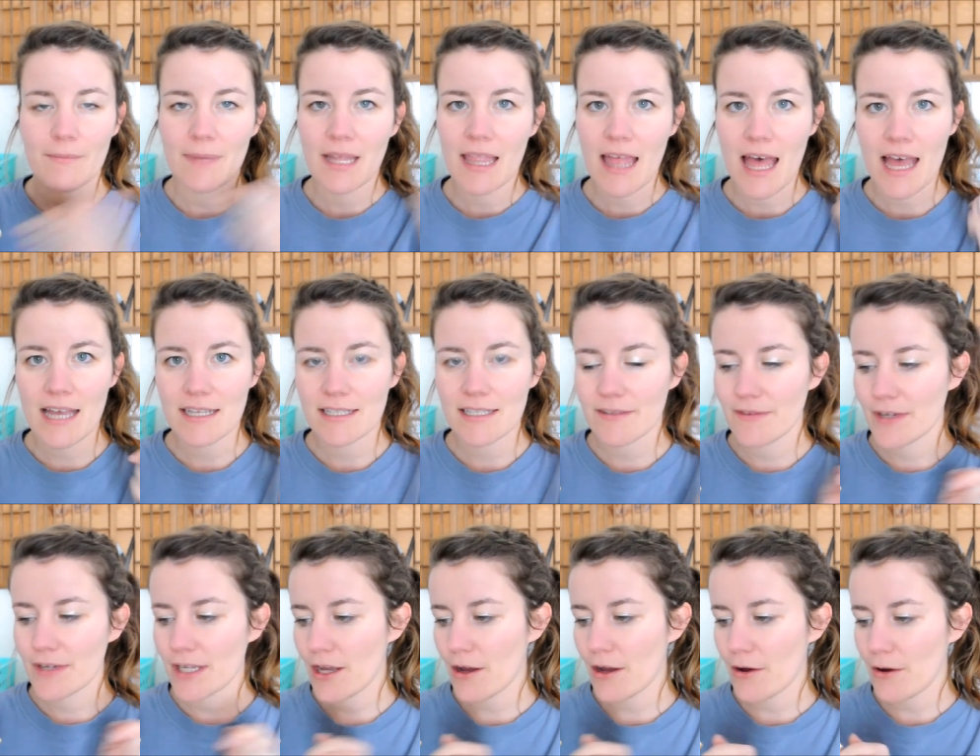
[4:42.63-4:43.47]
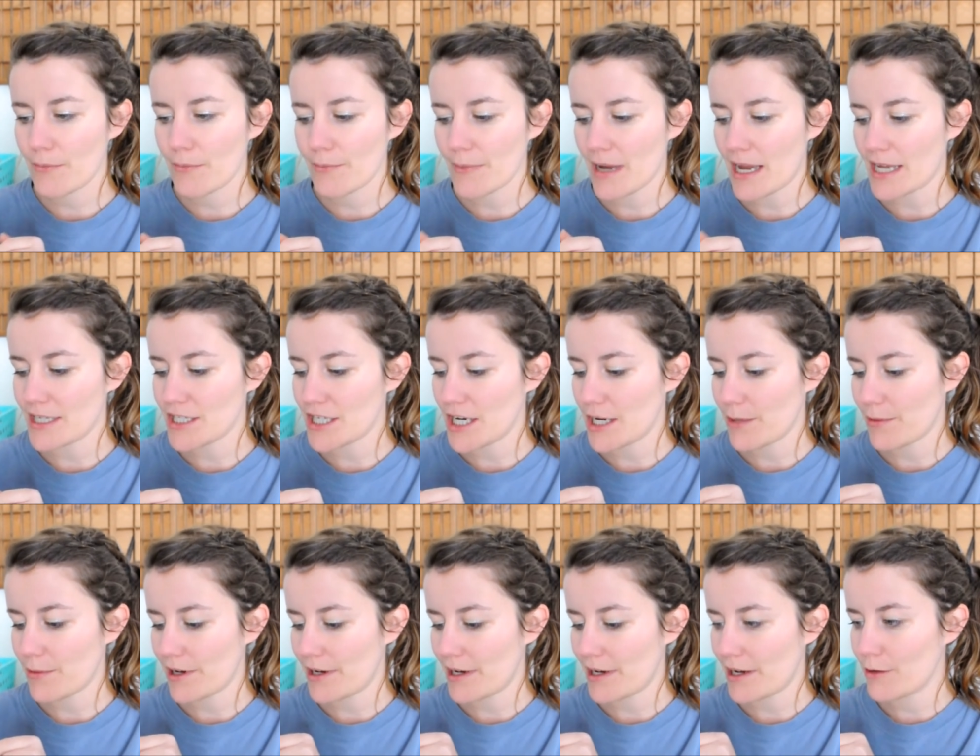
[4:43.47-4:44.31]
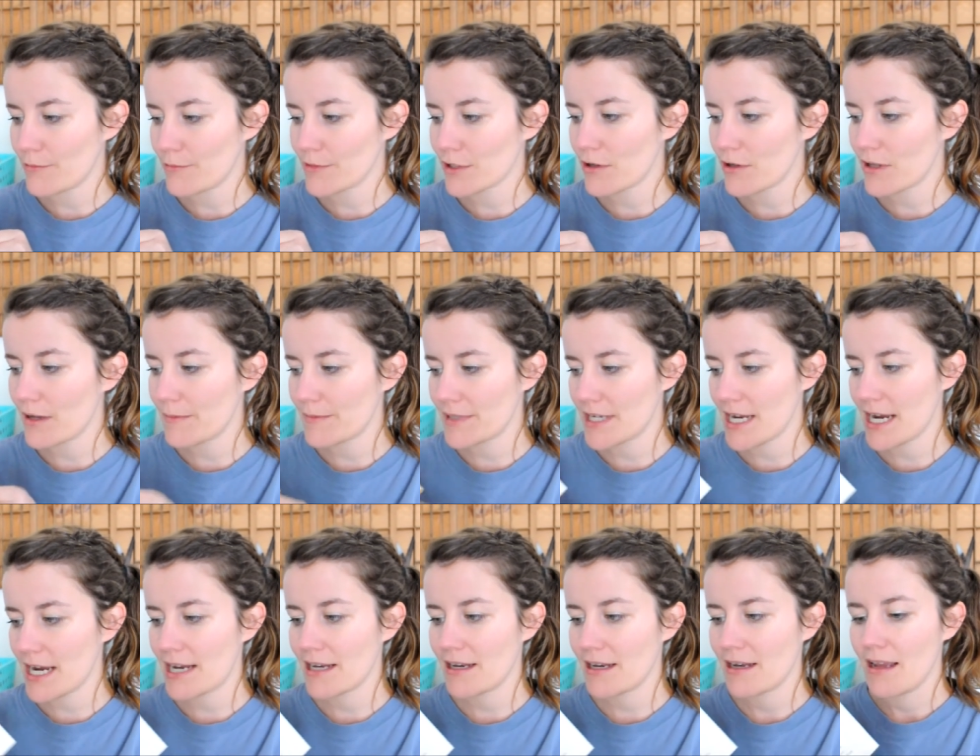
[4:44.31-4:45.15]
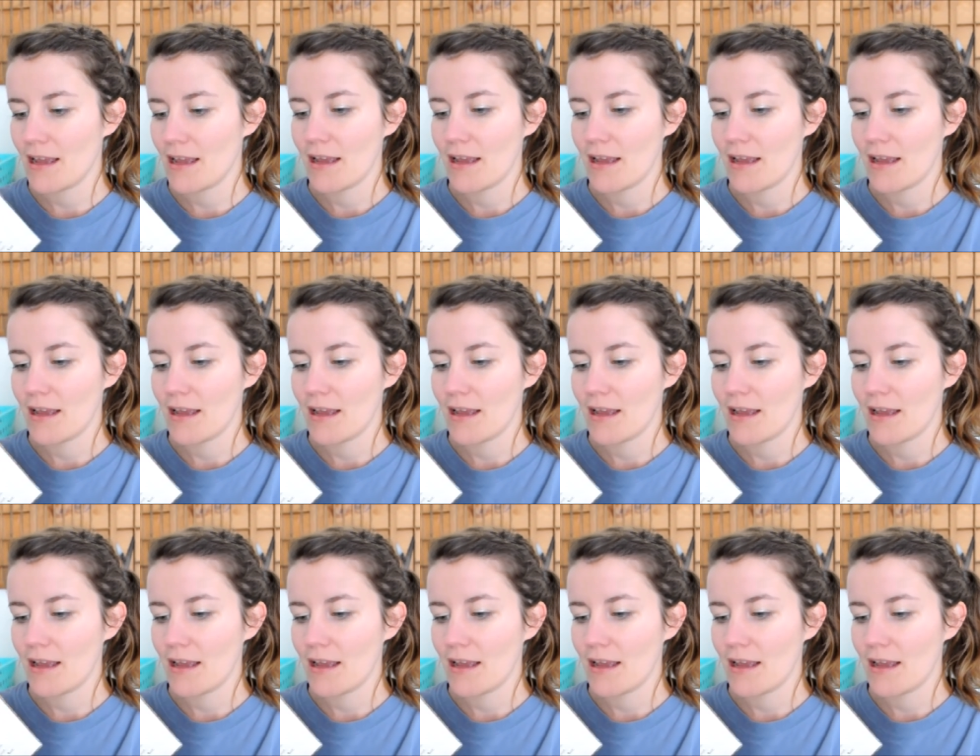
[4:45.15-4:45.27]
my last video, my January homeschool update.